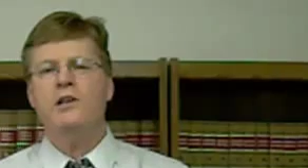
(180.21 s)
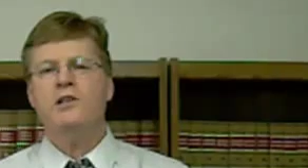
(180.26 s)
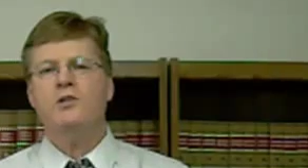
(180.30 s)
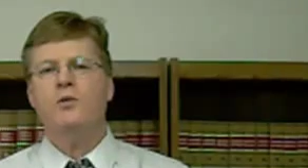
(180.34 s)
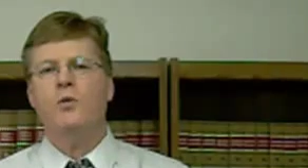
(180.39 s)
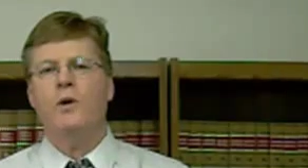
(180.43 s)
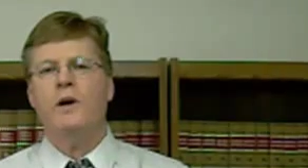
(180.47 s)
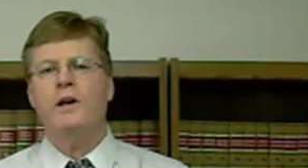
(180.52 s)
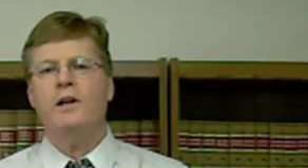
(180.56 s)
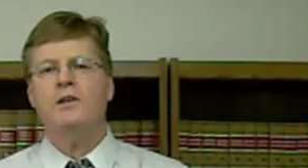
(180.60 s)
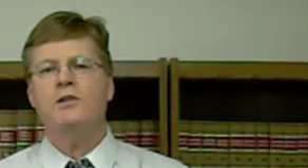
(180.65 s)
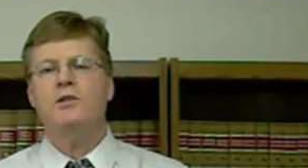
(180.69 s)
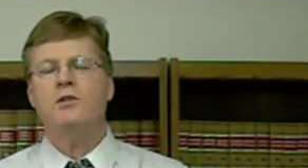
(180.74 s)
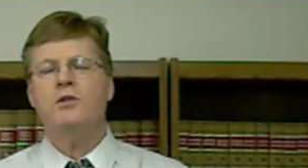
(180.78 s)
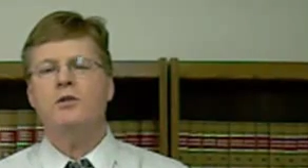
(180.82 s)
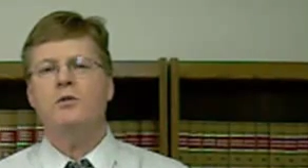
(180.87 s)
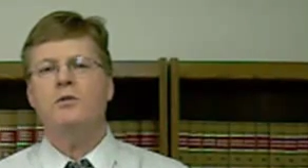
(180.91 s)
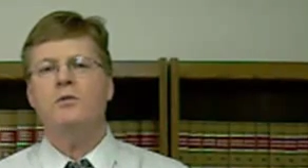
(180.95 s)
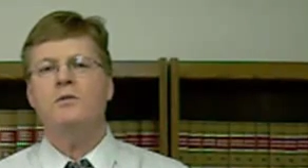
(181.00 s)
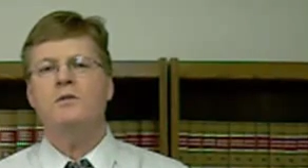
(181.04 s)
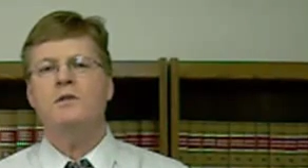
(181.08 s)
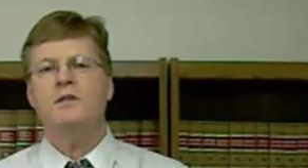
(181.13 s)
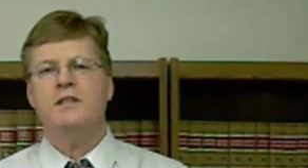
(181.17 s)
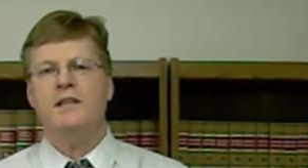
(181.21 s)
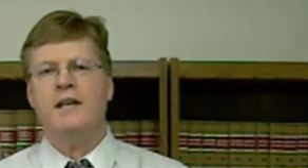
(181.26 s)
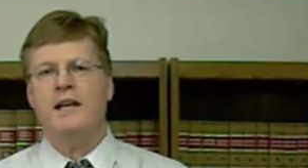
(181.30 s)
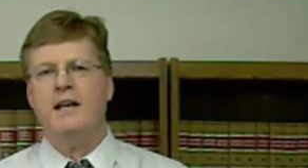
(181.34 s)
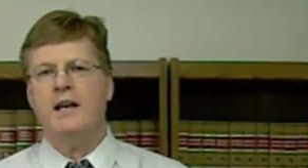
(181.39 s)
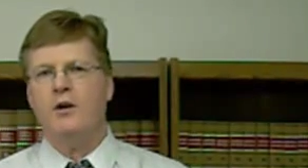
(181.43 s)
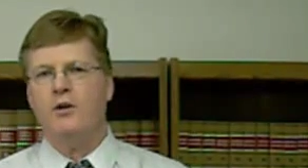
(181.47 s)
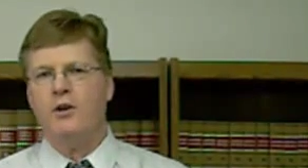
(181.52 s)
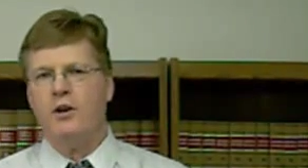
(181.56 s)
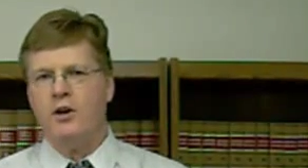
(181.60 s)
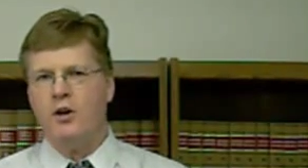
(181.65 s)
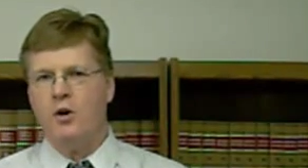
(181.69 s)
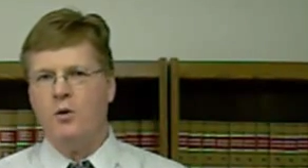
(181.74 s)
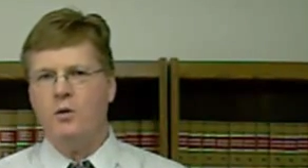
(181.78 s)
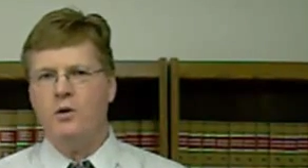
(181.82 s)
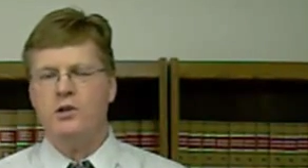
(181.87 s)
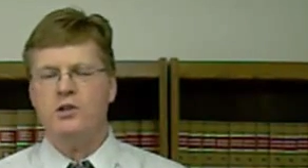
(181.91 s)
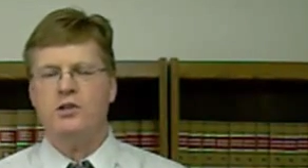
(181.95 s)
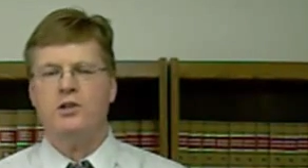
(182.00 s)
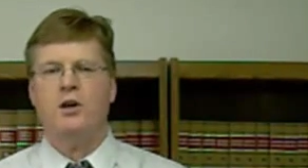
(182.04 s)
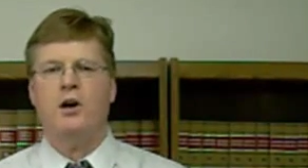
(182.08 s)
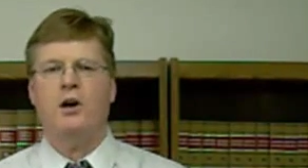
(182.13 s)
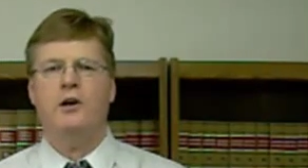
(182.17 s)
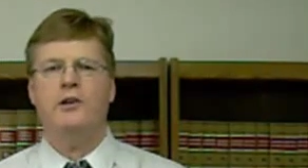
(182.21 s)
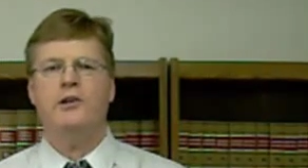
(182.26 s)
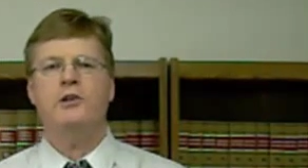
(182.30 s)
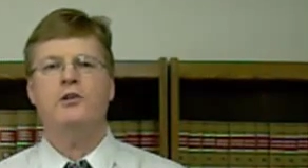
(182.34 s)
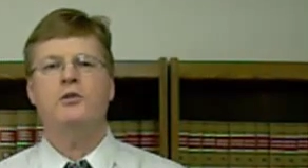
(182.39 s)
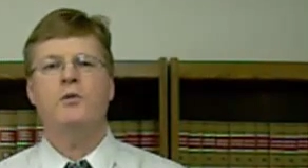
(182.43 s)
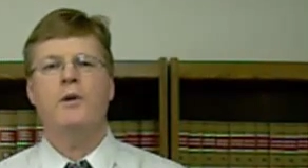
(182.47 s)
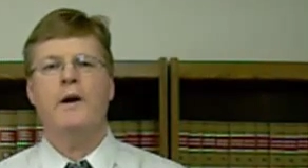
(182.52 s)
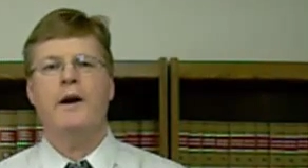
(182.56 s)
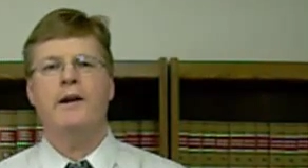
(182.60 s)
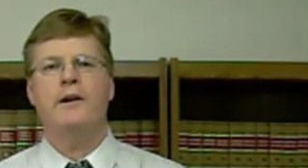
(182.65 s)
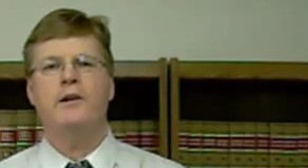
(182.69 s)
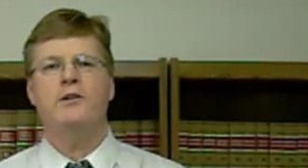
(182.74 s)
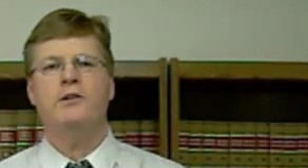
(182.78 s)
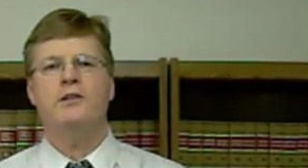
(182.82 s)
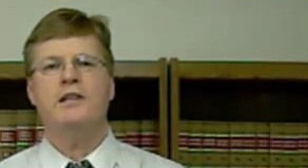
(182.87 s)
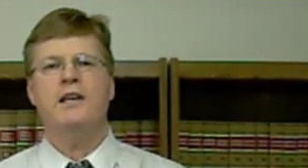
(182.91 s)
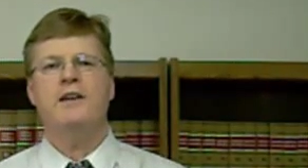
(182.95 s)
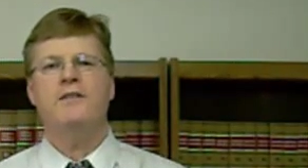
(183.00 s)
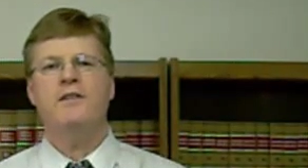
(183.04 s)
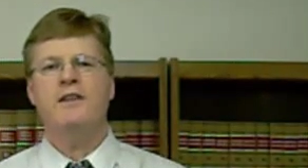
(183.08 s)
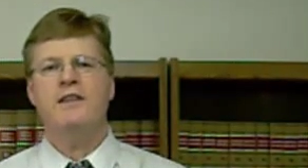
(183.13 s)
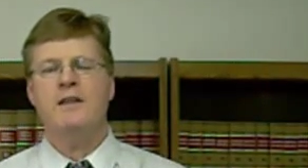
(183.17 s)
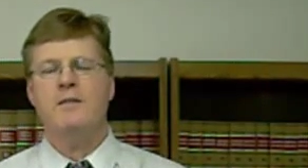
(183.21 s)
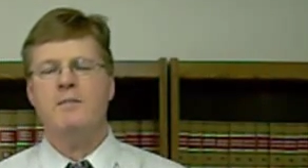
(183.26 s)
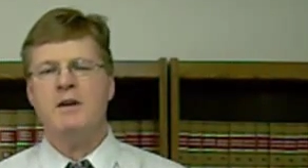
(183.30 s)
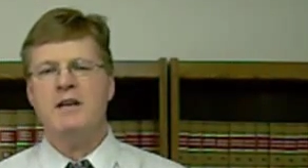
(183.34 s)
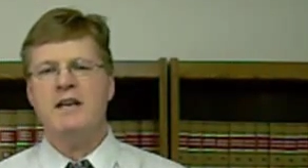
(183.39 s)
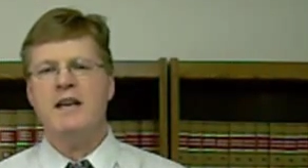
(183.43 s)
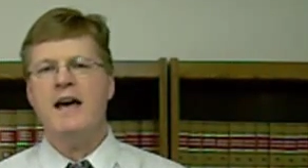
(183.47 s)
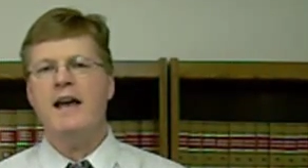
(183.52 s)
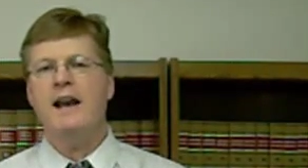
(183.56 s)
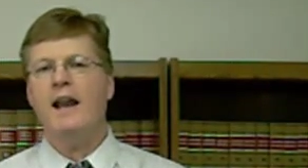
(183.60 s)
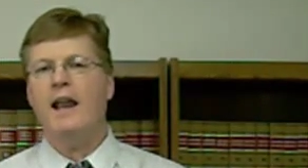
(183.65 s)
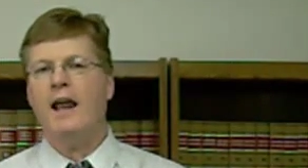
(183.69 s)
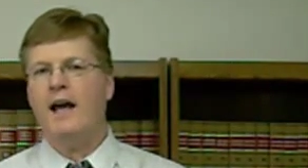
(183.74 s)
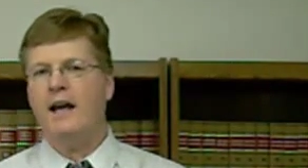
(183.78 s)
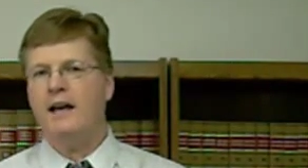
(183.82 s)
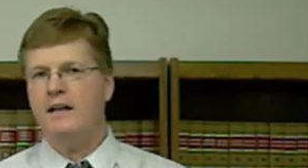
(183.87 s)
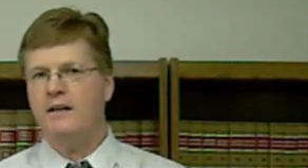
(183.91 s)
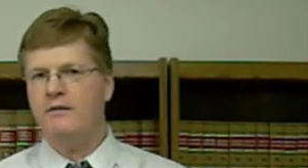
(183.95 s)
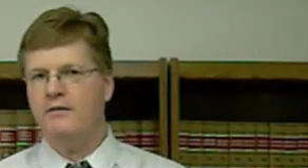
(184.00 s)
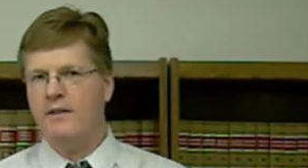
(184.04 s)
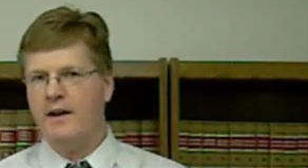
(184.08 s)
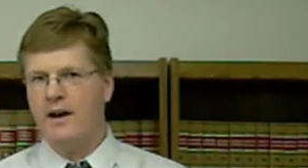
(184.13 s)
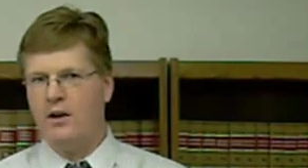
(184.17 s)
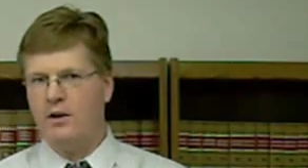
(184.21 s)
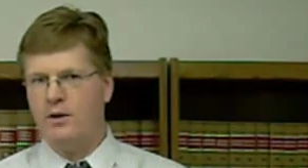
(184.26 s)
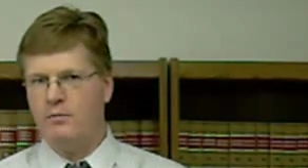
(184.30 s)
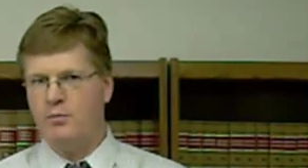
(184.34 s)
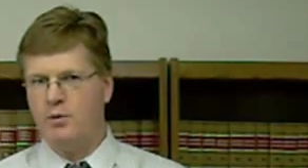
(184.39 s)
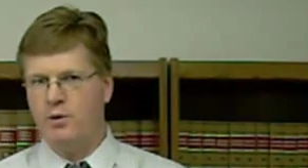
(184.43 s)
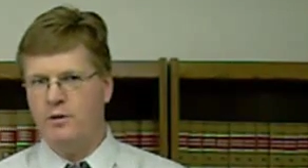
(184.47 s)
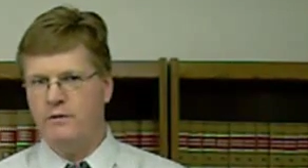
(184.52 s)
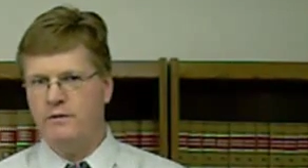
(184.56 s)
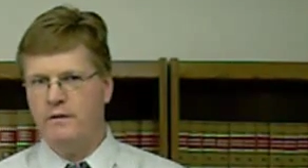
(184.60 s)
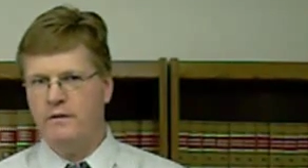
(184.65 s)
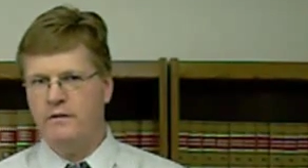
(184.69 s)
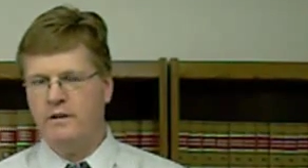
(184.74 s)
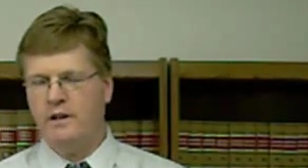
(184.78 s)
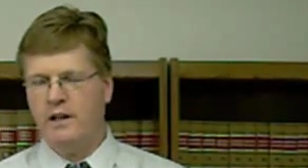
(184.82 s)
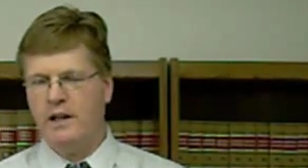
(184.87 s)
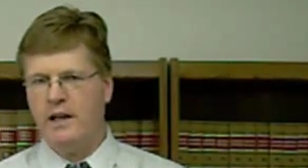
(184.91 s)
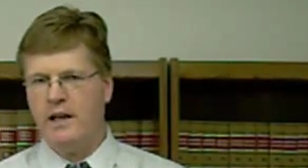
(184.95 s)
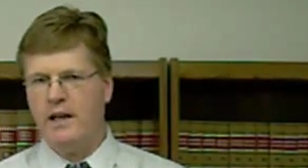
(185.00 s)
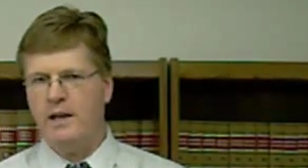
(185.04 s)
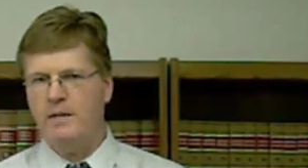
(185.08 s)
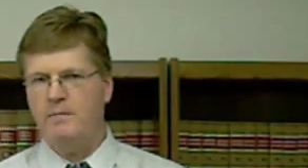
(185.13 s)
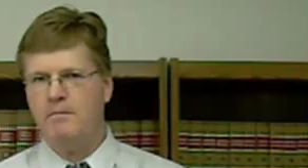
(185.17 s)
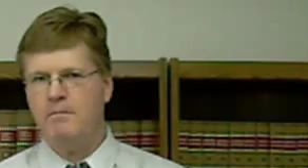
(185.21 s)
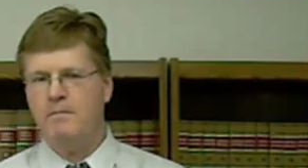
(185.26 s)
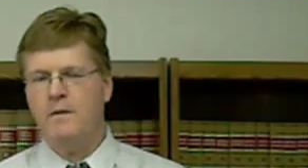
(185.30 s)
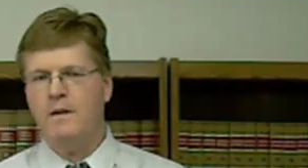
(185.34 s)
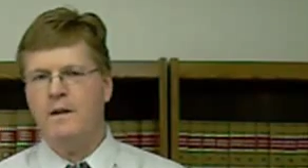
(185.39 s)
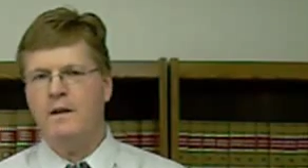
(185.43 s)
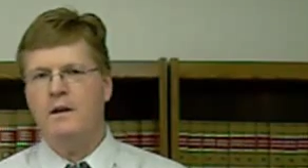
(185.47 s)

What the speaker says: is going to send out a notice to all your creditors giving them a deadline to file the proof of claim